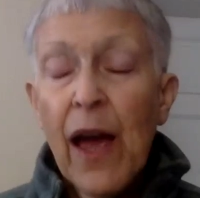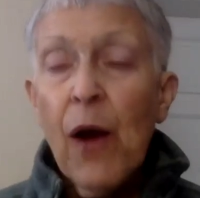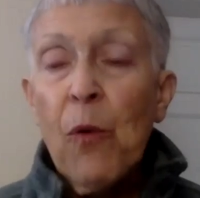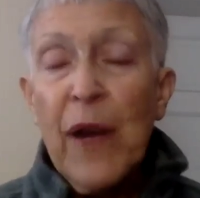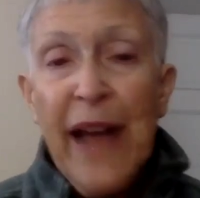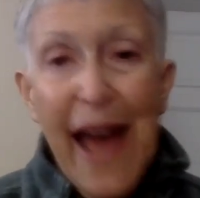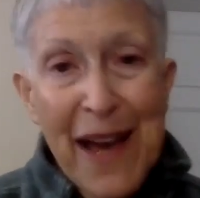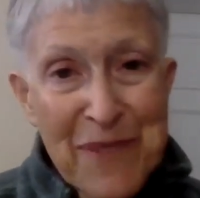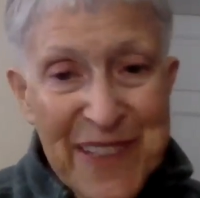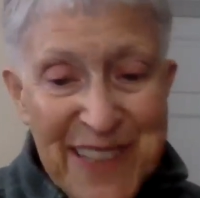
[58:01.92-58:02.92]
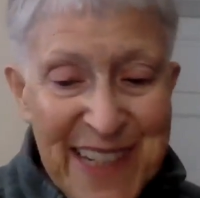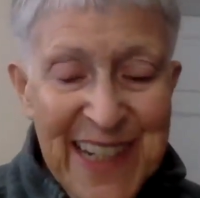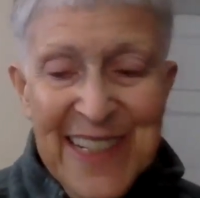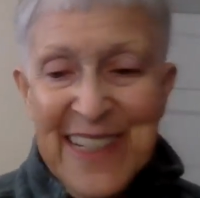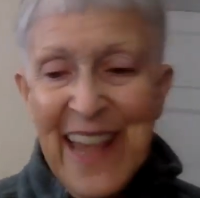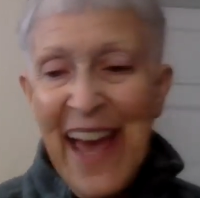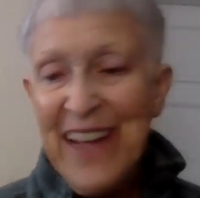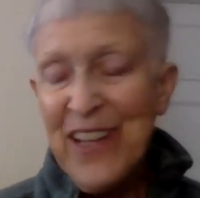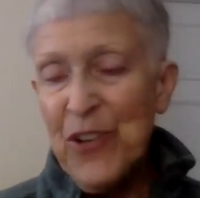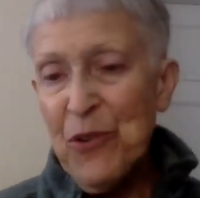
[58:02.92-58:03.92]
what happens is
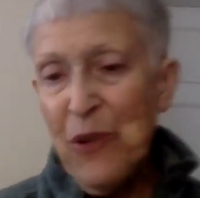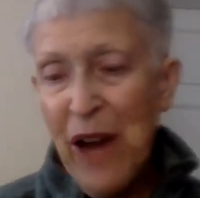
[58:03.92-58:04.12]
that you